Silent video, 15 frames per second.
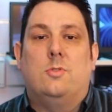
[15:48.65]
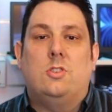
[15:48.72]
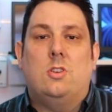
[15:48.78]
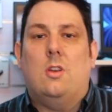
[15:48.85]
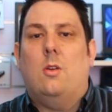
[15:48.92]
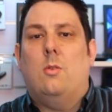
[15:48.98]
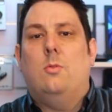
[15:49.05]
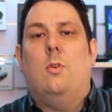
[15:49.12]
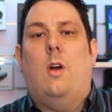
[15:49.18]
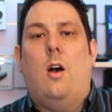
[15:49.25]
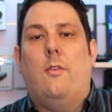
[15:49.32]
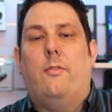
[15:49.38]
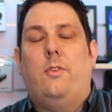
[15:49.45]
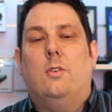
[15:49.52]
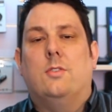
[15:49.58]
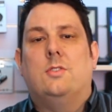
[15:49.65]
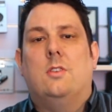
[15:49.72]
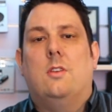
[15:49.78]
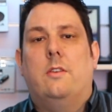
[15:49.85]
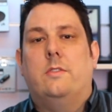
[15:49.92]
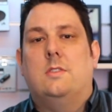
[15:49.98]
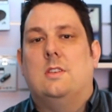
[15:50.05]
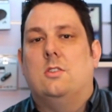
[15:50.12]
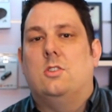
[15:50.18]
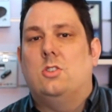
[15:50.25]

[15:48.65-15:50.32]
Show off your services,